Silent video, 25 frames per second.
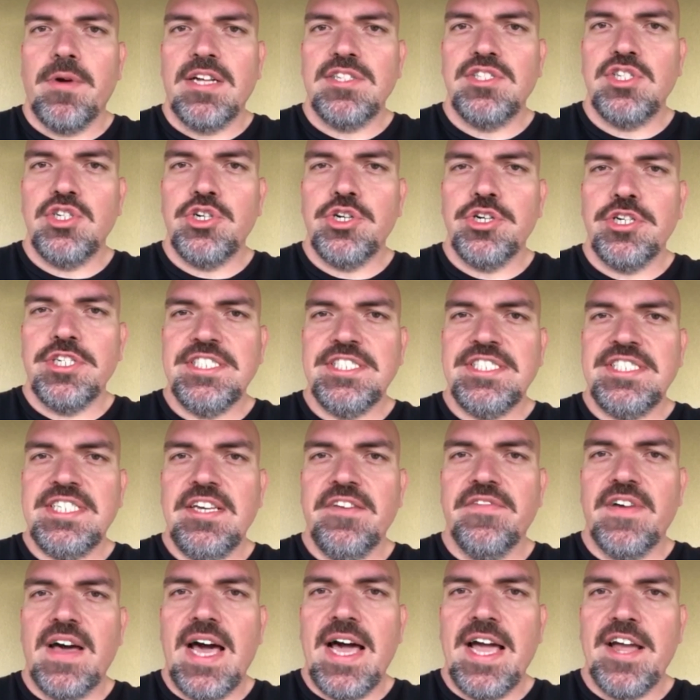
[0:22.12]
brought to you
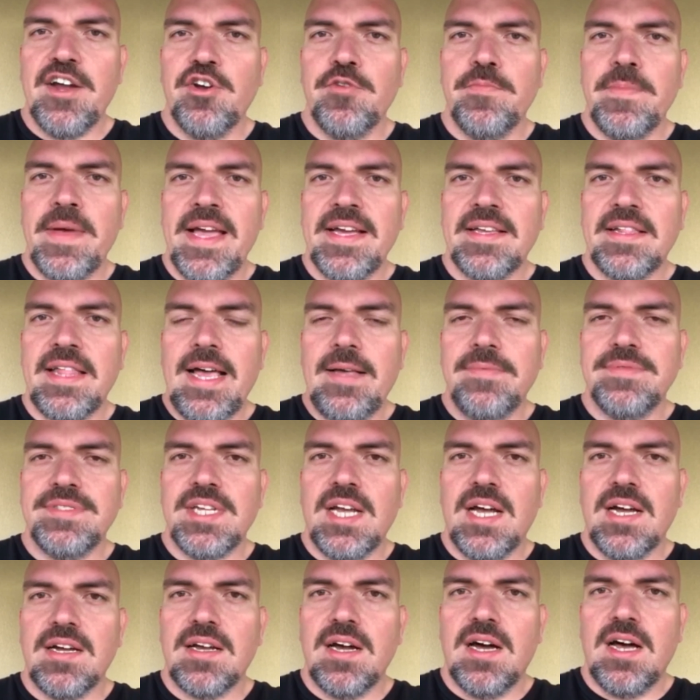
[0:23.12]
courtesy of
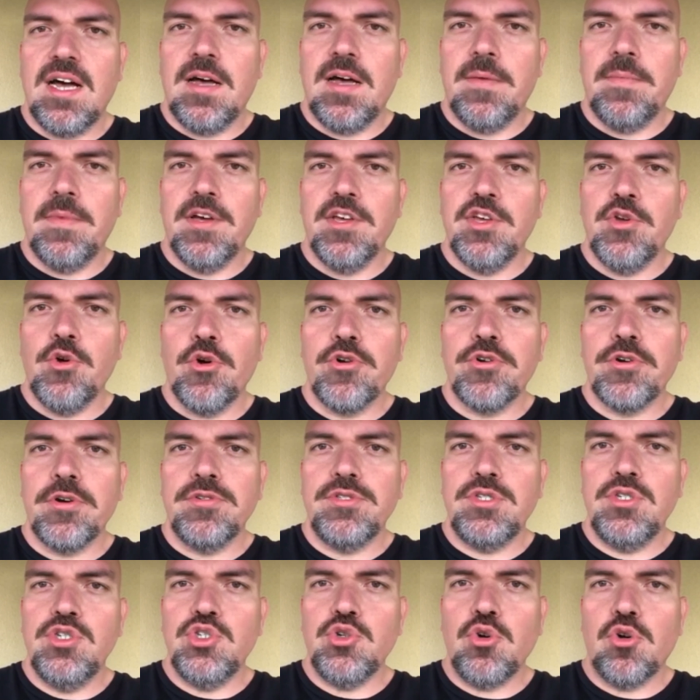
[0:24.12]
IronMagLabs.com, your
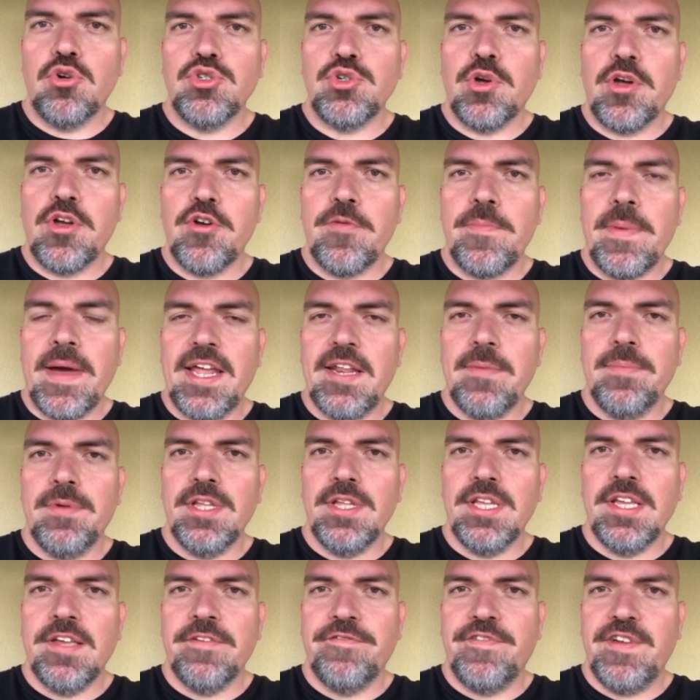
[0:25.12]
go-to source for all your
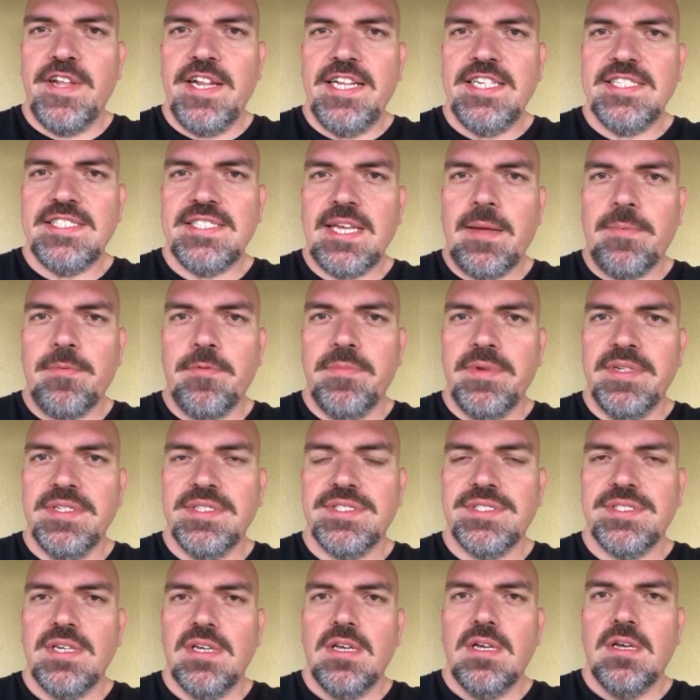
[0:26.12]
bodybuilding and fitness
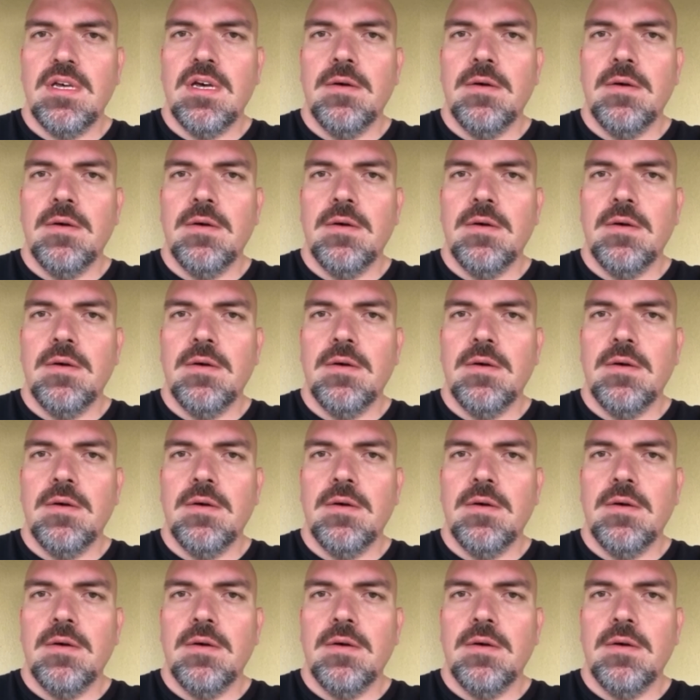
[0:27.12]
supplements.